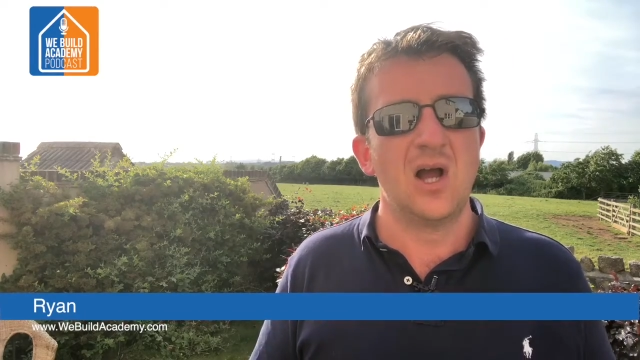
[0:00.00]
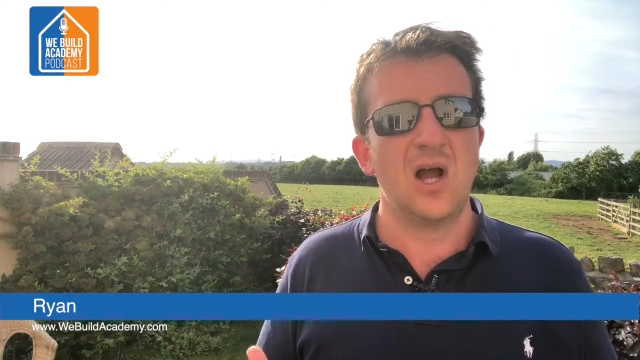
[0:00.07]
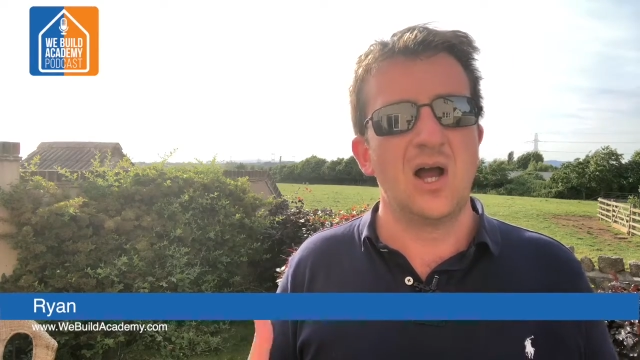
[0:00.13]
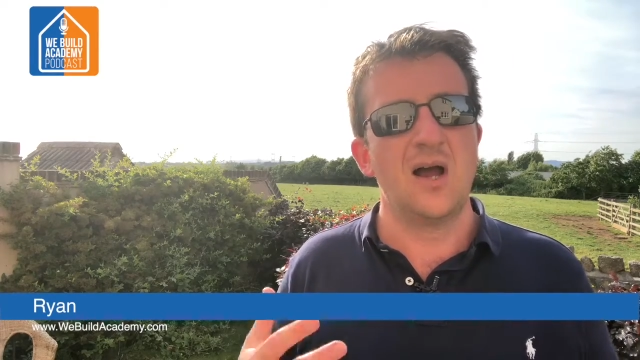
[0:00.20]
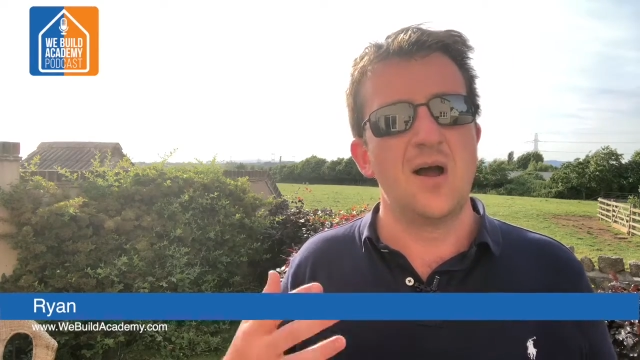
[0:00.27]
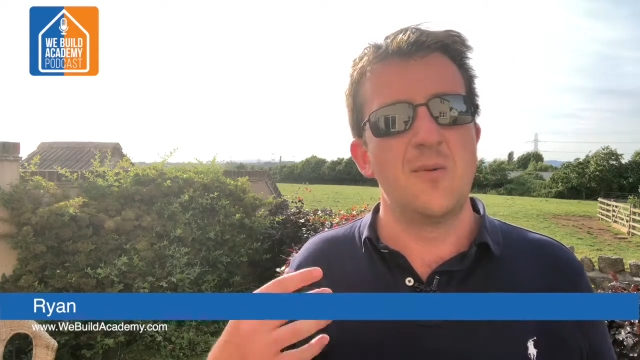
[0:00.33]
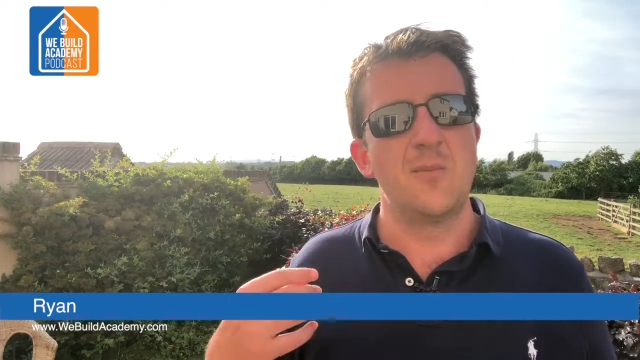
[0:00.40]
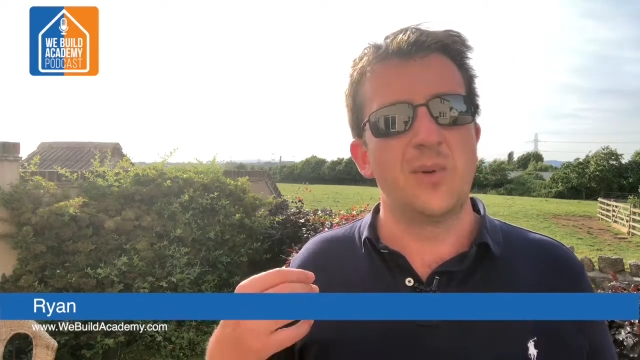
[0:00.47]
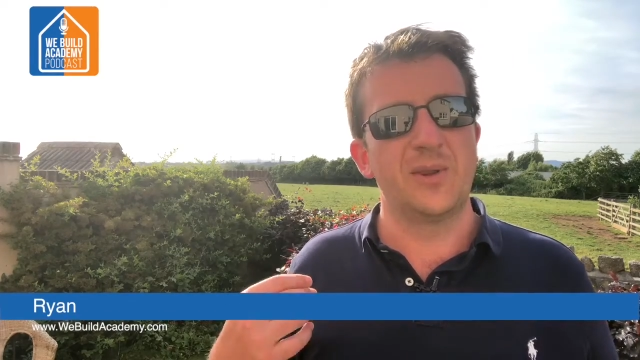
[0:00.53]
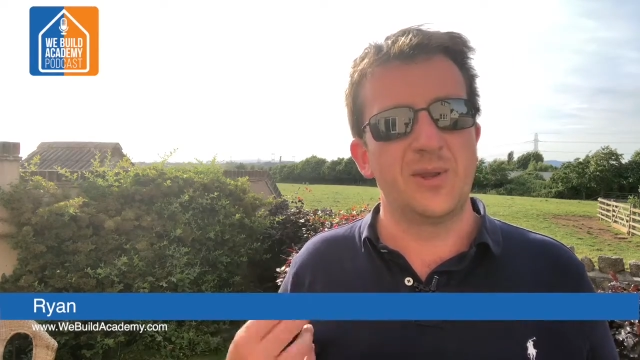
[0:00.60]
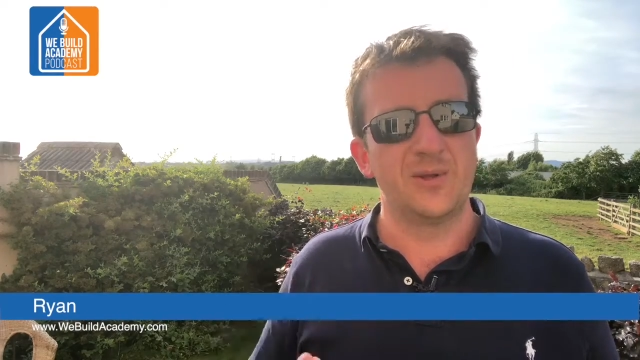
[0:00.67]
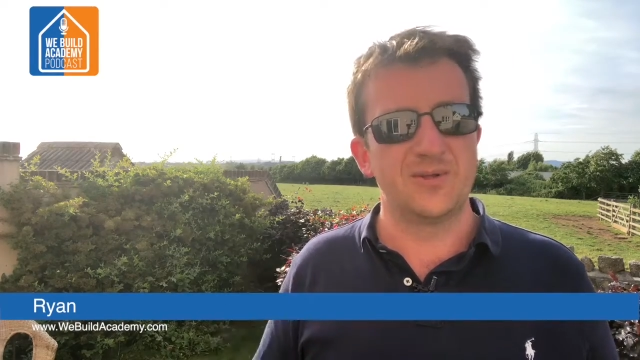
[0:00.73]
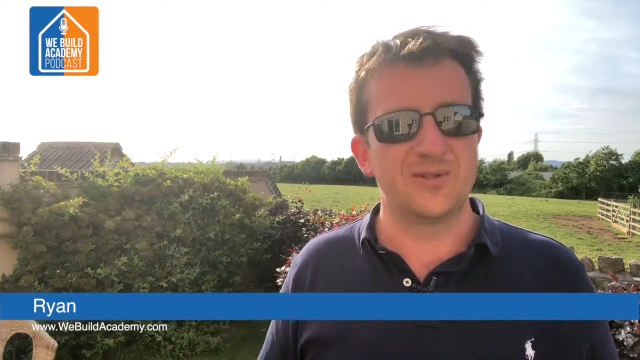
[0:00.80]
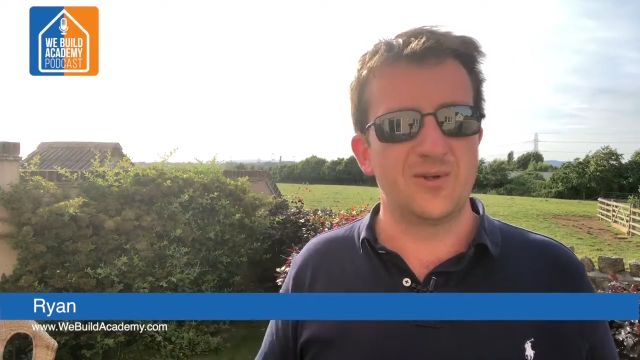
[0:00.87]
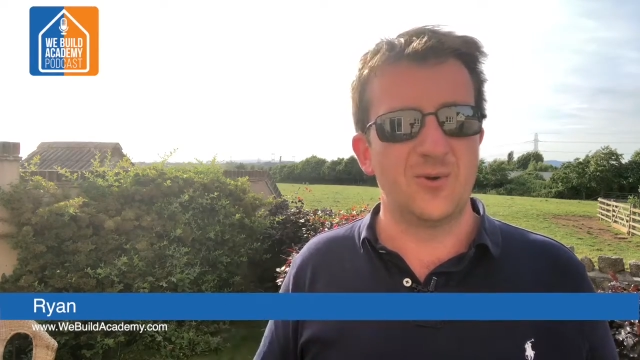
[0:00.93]
But
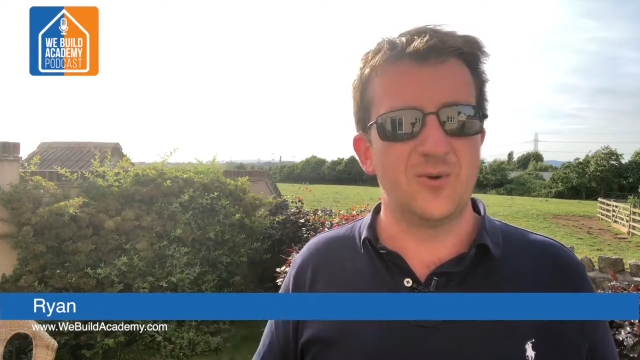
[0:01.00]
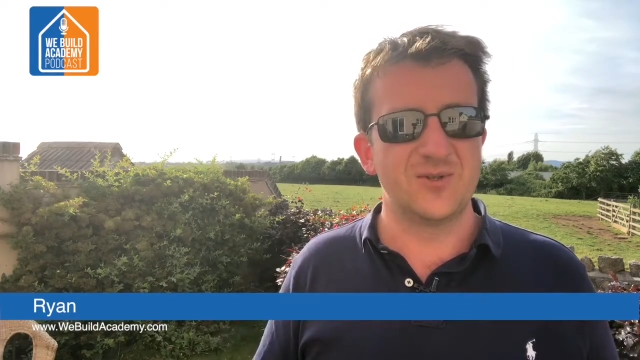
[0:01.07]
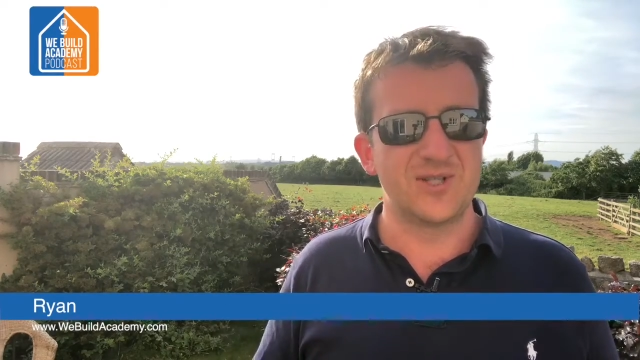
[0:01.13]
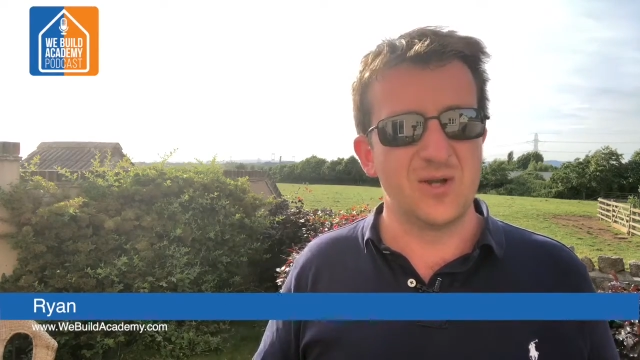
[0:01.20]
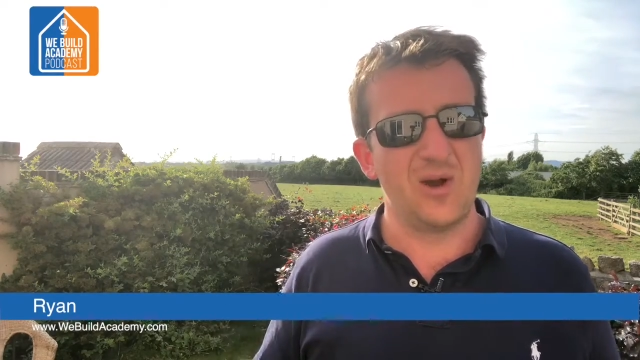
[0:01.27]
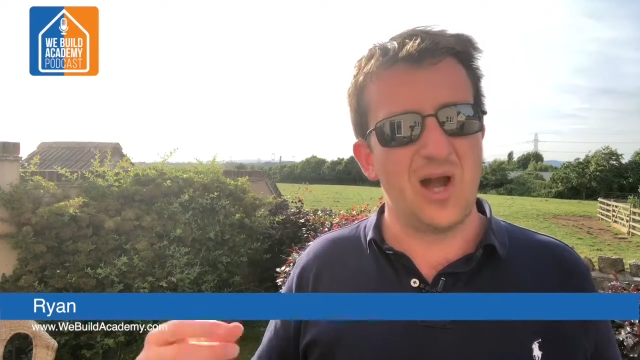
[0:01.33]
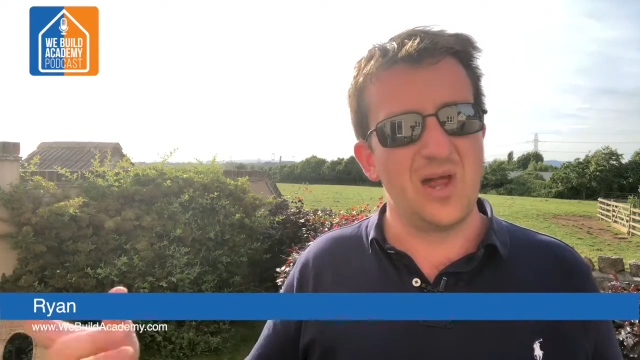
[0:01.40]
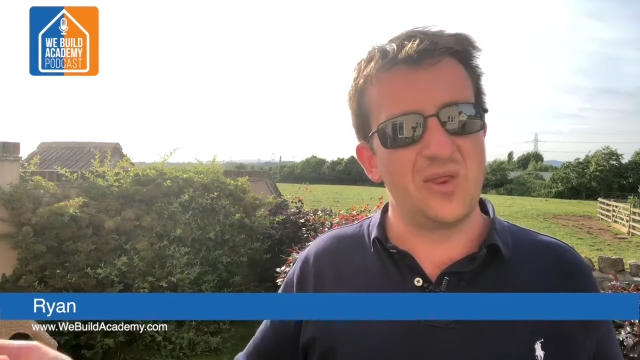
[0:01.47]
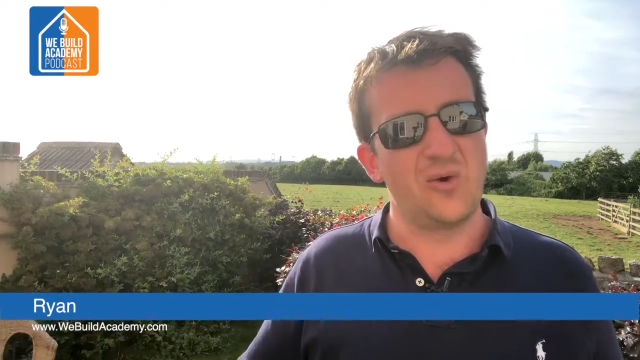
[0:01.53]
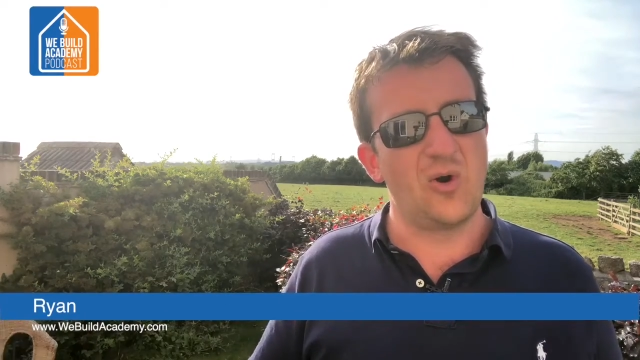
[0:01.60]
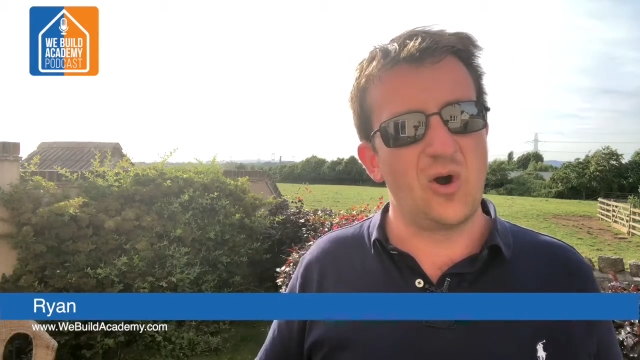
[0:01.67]
there's also other